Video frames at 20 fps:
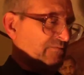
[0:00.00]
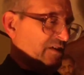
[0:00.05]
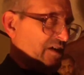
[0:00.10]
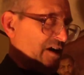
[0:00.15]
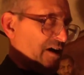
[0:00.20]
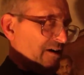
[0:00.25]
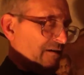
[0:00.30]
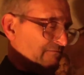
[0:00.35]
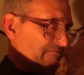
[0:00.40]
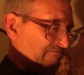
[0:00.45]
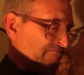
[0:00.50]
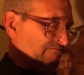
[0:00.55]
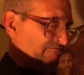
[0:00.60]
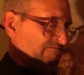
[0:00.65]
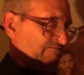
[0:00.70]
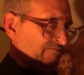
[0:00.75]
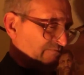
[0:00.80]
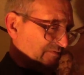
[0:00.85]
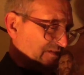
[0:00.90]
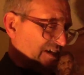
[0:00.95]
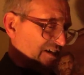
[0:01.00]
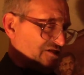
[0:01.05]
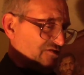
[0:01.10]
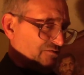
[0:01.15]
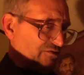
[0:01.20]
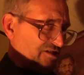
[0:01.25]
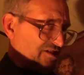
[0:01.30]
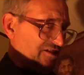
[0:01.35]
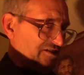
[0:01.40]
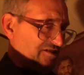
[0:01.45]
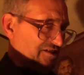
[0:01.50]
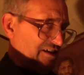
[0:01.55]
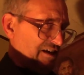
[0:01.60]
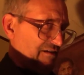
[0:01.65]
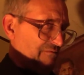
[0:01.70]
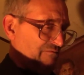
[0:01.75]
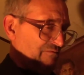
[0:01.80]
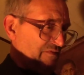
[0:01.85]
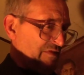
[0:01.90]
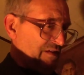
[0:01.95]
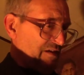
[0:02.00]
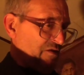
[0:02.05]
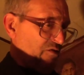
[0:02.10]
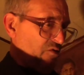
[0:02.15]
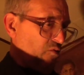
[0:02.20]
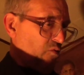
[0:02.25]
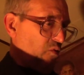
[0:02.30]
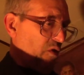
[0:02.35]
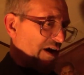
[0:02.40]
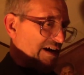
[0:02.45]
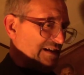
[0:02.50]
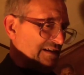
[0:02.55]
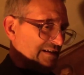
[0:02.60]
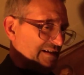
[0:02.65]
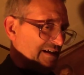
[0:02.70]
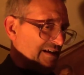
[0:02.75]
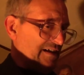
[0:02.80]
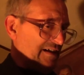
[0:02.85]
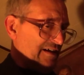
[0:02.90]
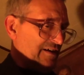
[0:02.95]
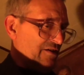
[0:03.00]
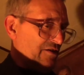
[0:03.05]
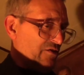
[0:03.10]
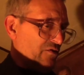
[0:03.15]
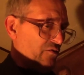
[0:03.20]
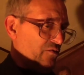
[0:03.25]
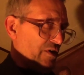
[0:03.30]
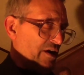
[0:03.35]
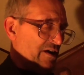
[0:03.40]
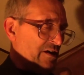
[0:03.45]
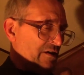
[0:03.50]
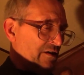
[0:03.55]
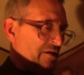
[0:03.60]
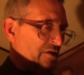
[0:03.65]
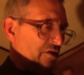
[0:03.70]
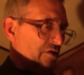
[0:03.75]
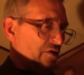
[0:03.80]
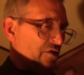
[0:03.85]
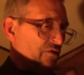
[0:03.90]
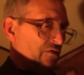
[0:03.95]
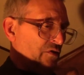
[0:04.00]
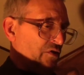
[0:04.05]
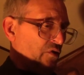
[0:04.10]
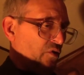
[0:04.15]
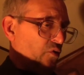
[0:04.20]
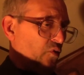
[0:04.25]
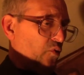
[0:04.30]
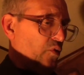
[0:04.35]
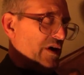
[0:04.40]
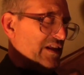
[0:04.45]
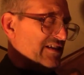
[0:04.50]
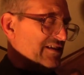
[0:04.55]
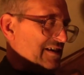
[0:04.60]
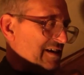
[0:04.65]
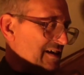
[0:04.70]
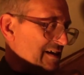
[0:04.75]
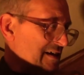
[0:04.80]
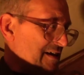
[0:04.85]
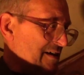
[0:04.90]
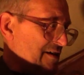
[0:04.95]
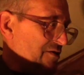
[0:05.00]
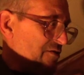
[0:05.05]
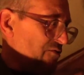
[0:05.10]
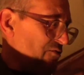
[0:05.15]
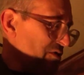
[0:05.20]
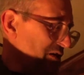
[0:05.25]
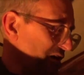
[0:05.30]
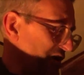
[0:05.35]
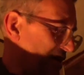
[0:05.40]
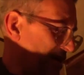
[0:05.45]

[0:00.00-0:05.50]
um, gosh, what's his name? White? What? Wit? Wit,